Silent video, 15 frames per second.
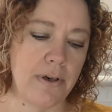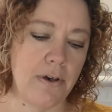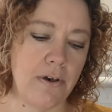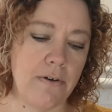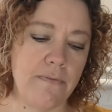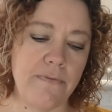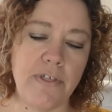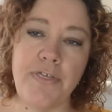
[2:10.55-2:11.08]

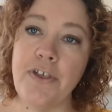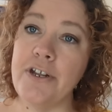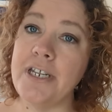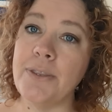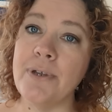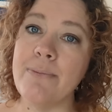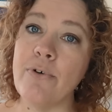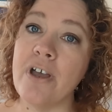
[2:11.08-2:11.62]
of
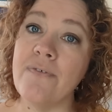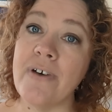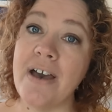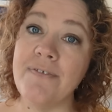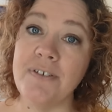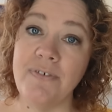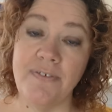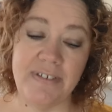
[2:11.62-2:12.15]

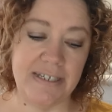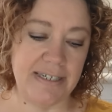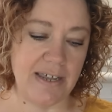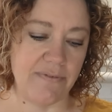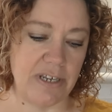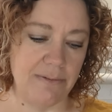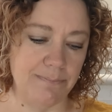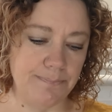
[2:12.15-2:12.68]
33.5 to
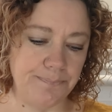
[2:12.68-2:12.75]
57.